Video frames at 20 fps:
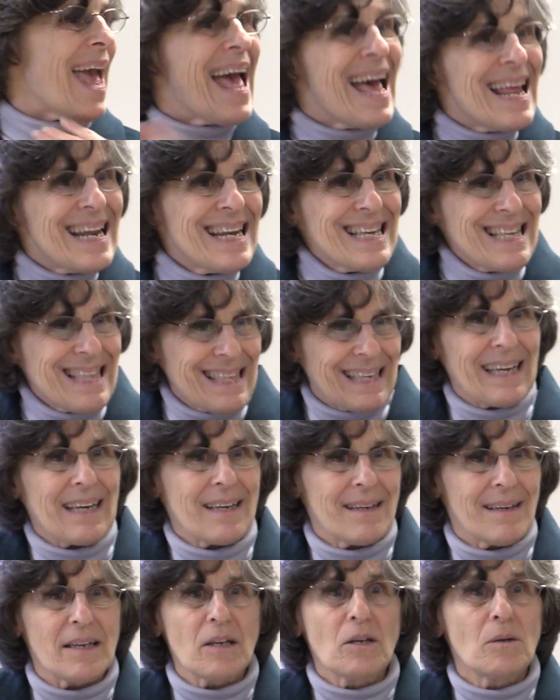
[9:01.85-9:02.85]

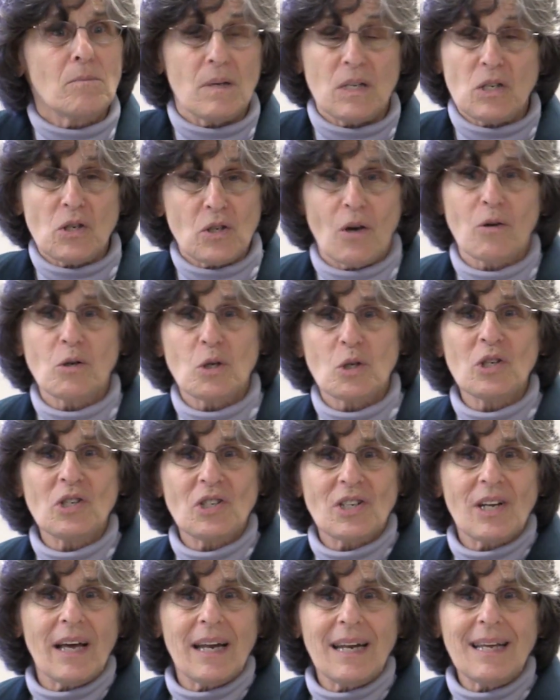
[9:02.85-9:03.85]
anything. It can be social
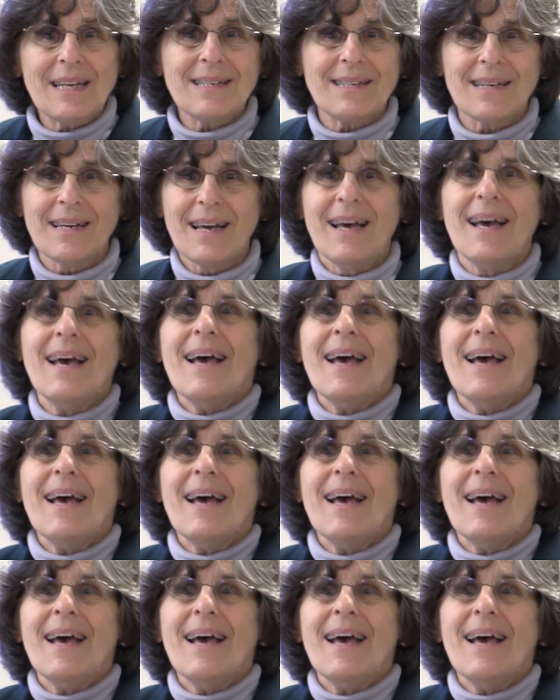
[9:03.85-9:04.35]
studies.